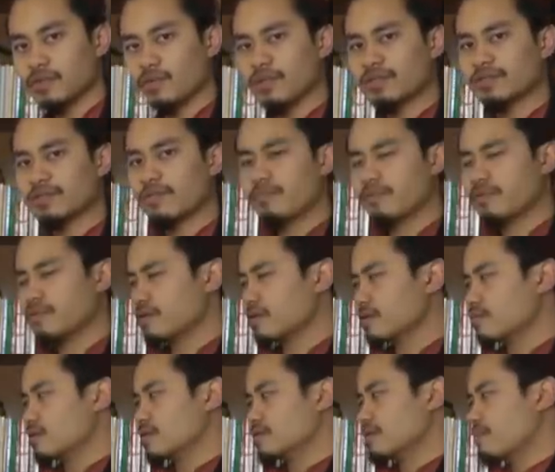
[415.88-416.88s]
When
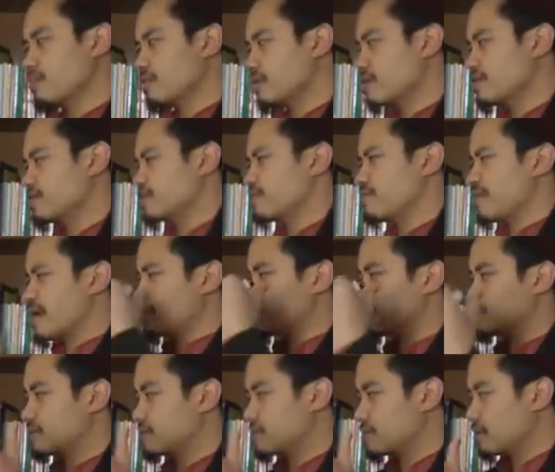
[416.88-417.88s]
something is
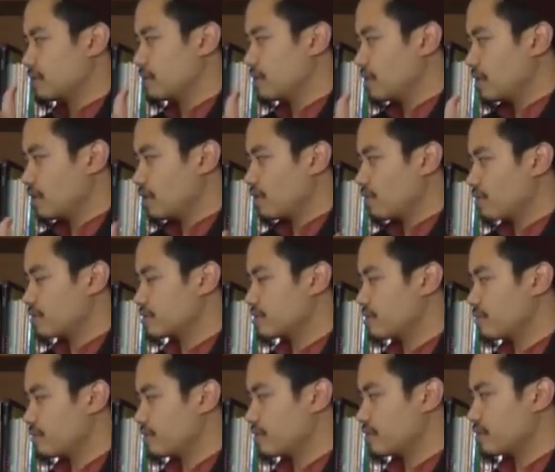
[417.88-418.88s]
immense, when
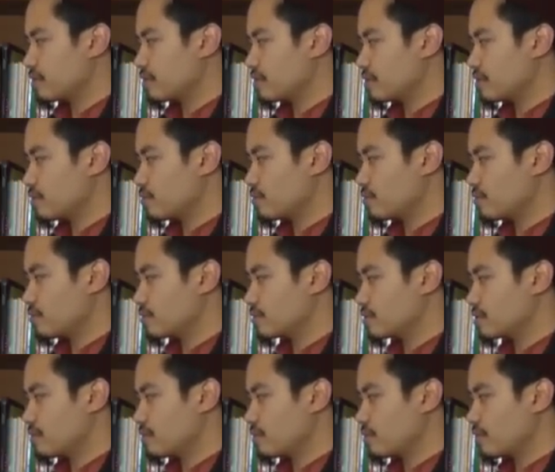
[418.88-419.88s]
something
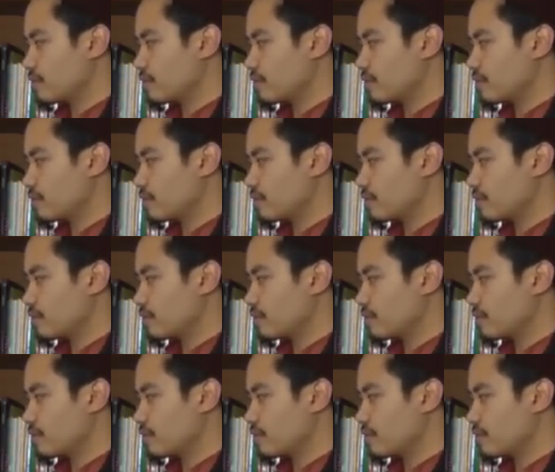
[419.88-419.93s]
is